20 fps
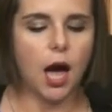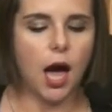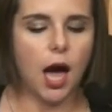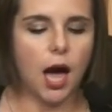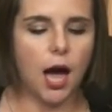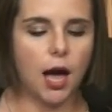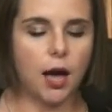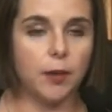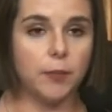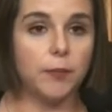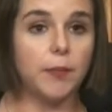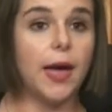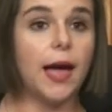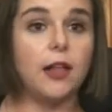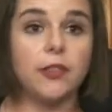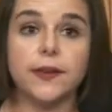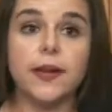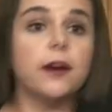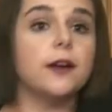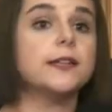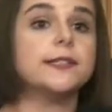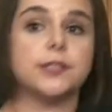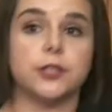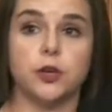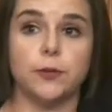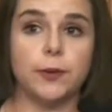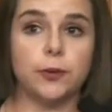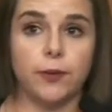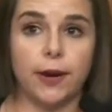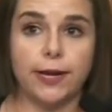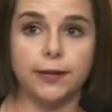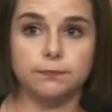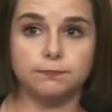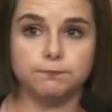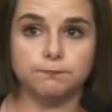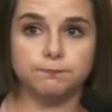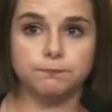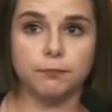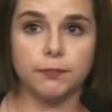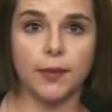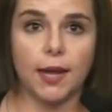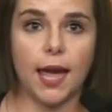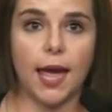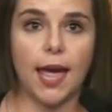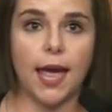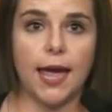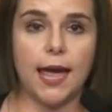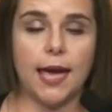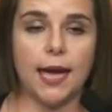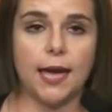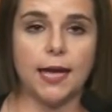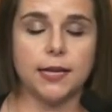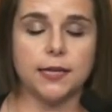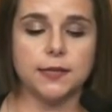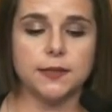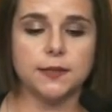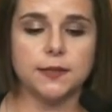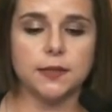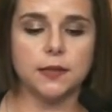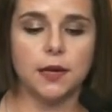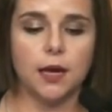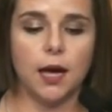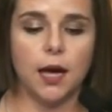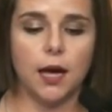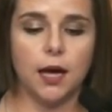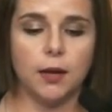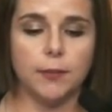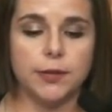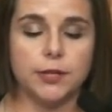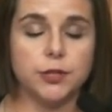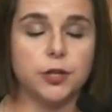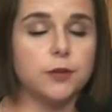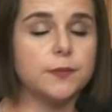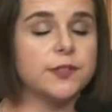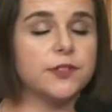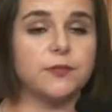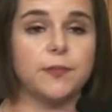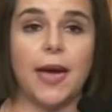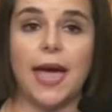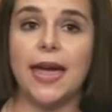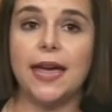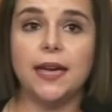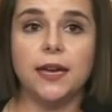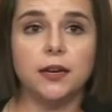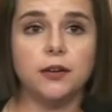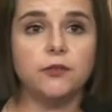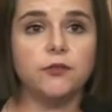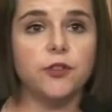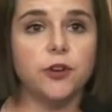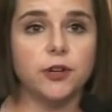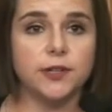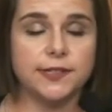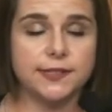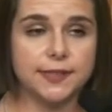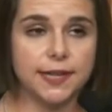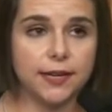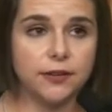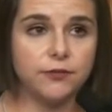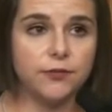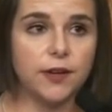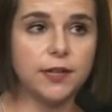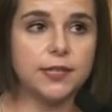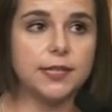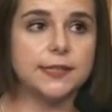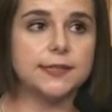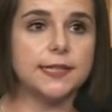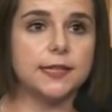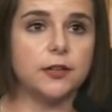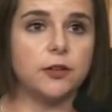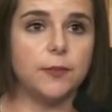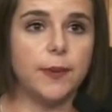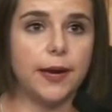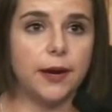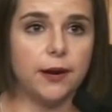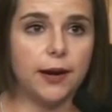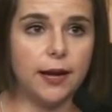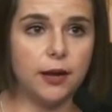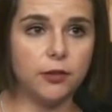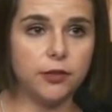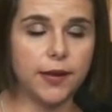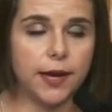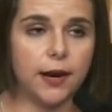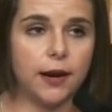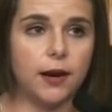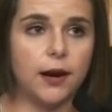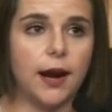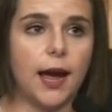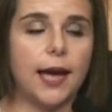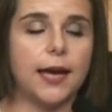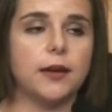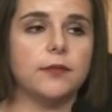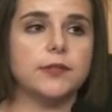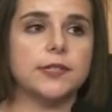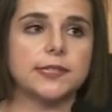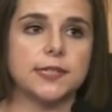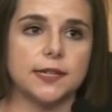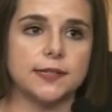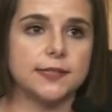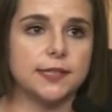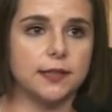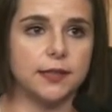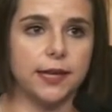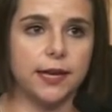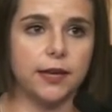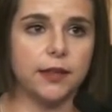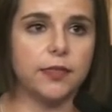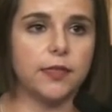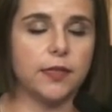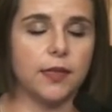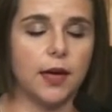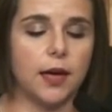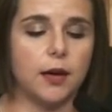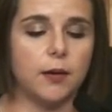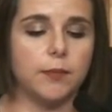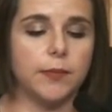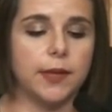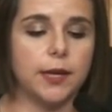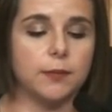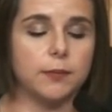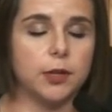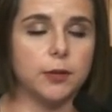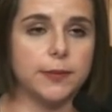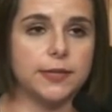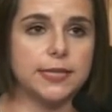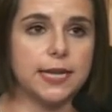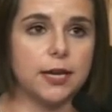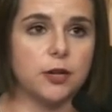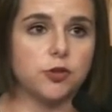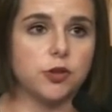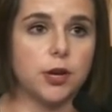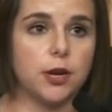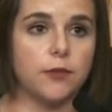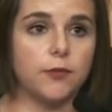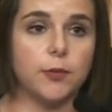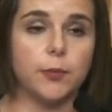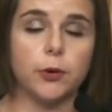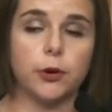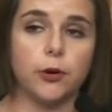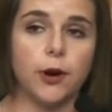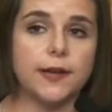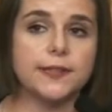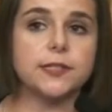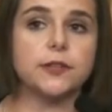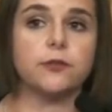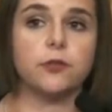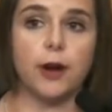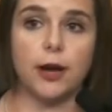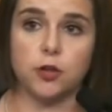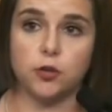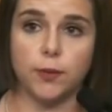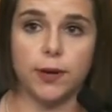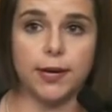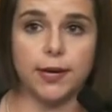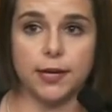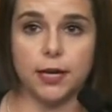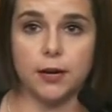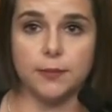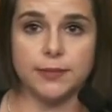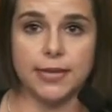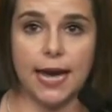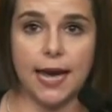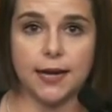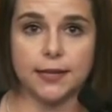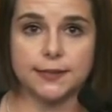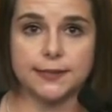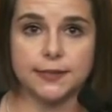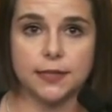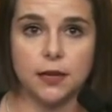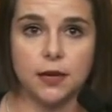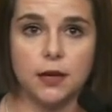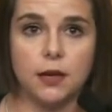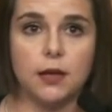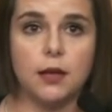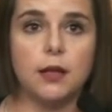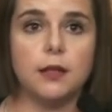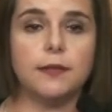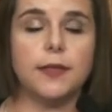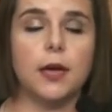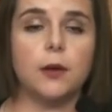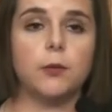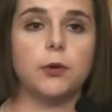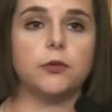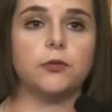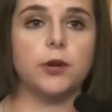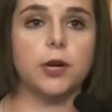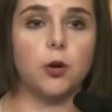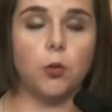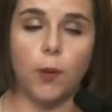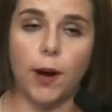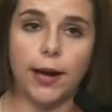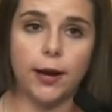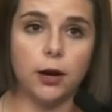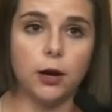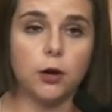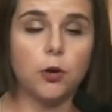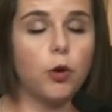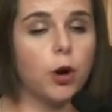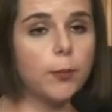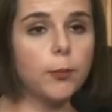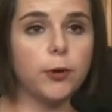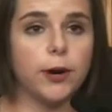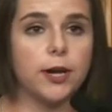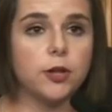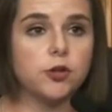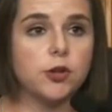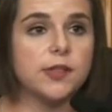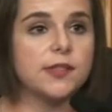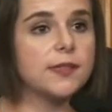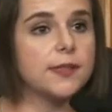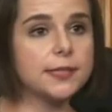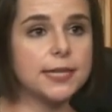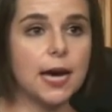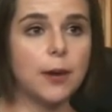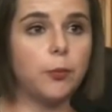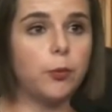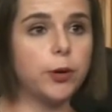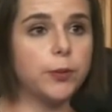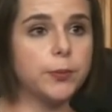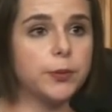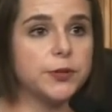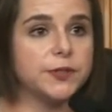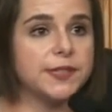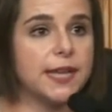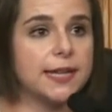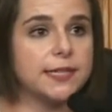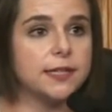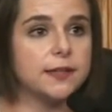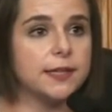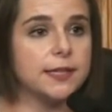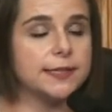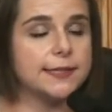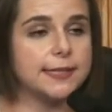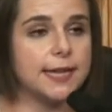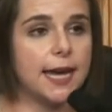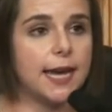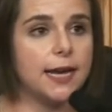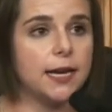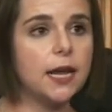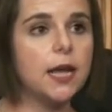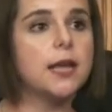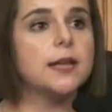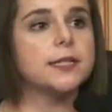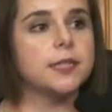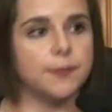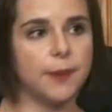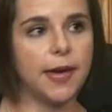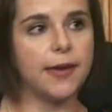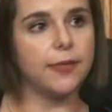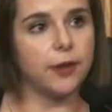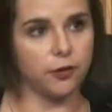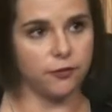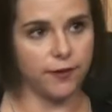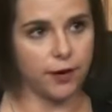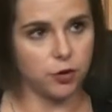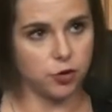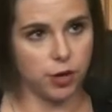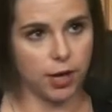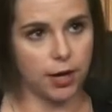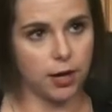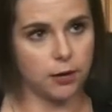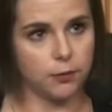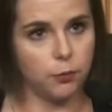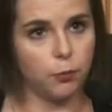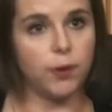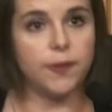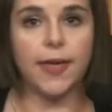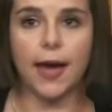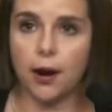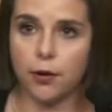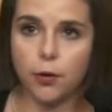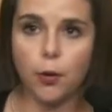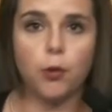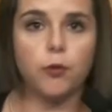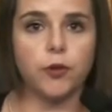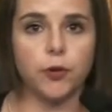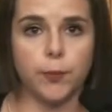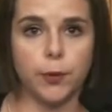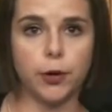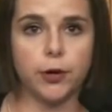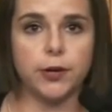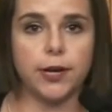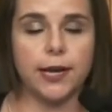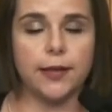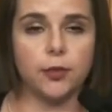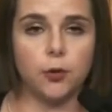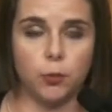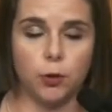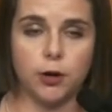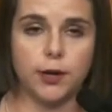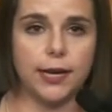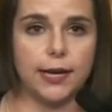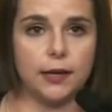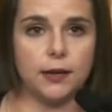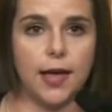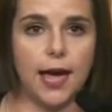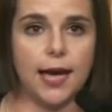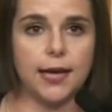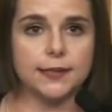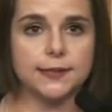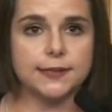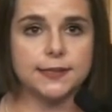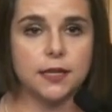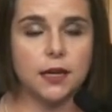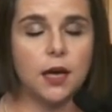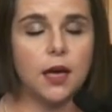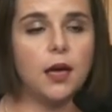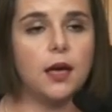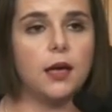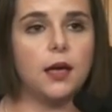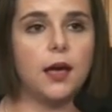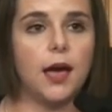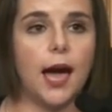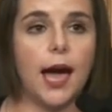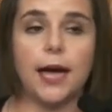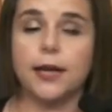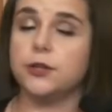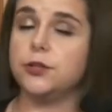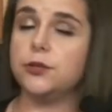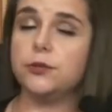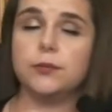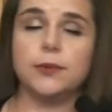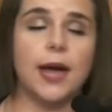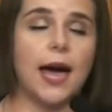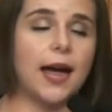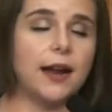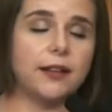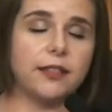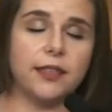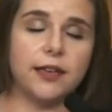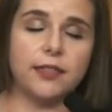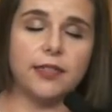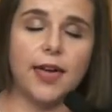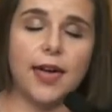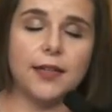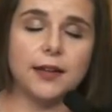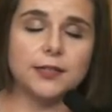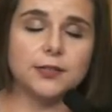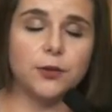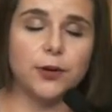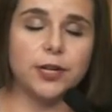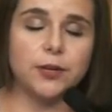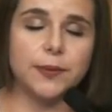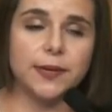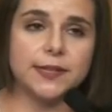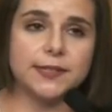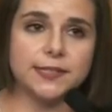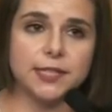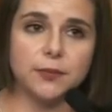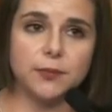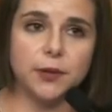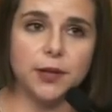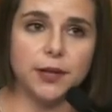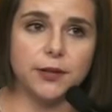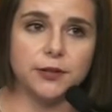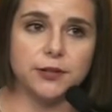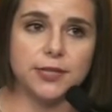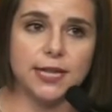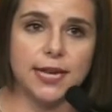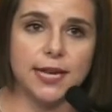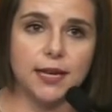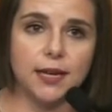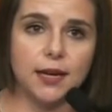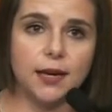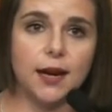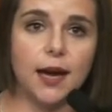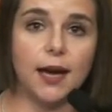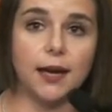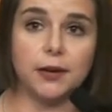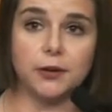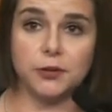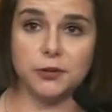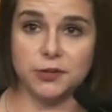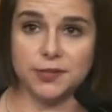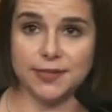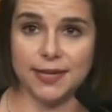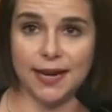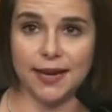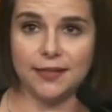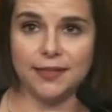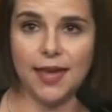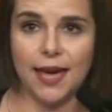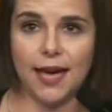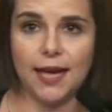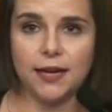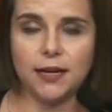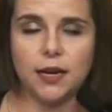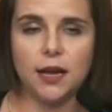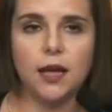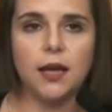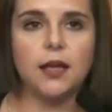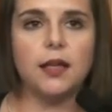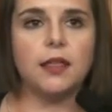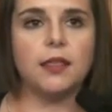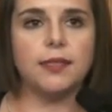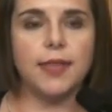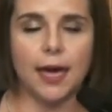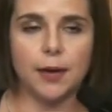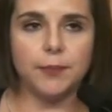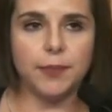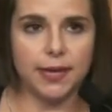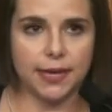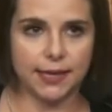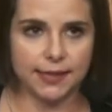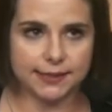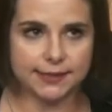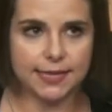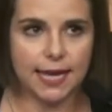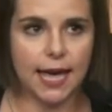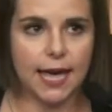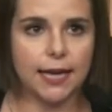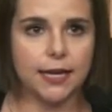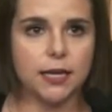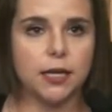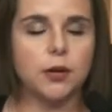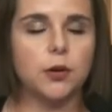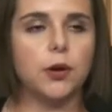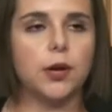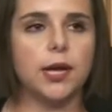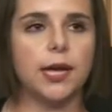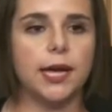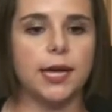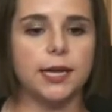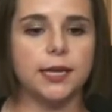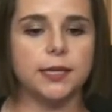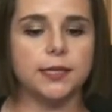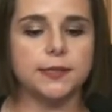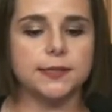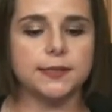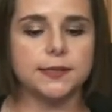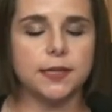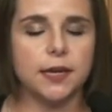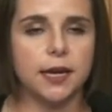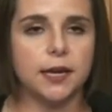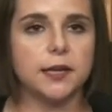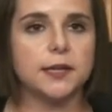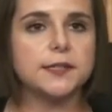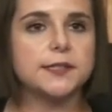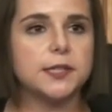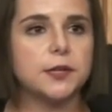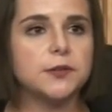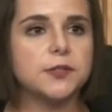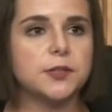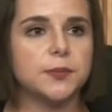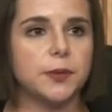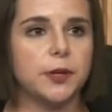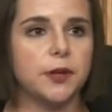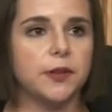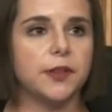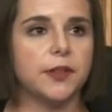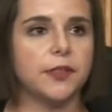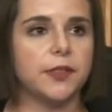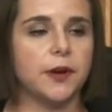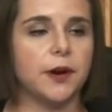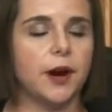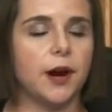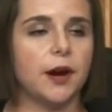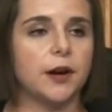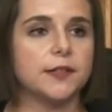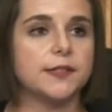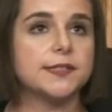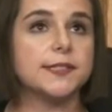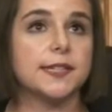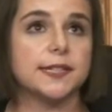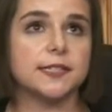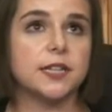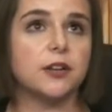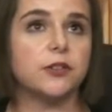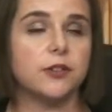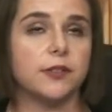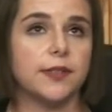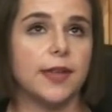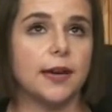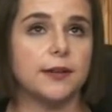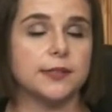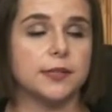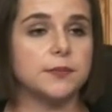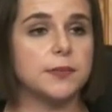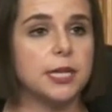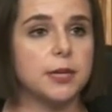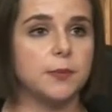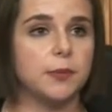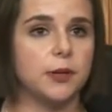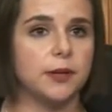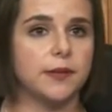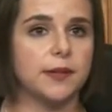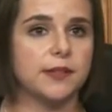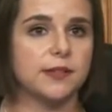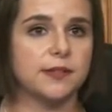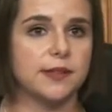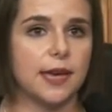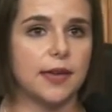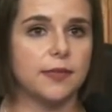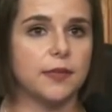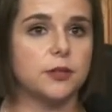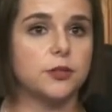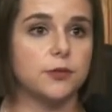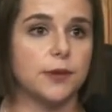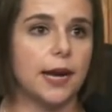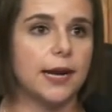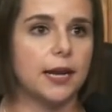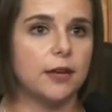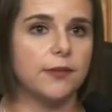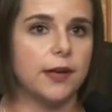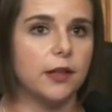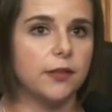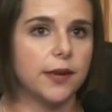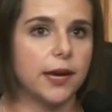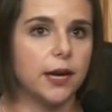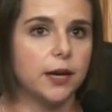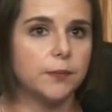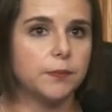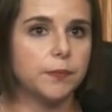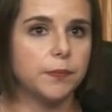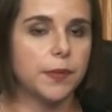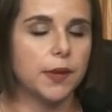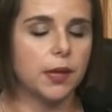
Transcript: Um, healthcare is a human right. And um, in terms of paying for a state-funded single-payer healthcare, I have discussed at length um, the implementation of a progressive graduate income tax that would require corporations in the top 1% in the state to pay their fair share without overburdening the working class. I do not think that is going to be a simple undertaking. I understand that. That being said, it is inexcusable that there are 600,000 people in the state that do not have health care.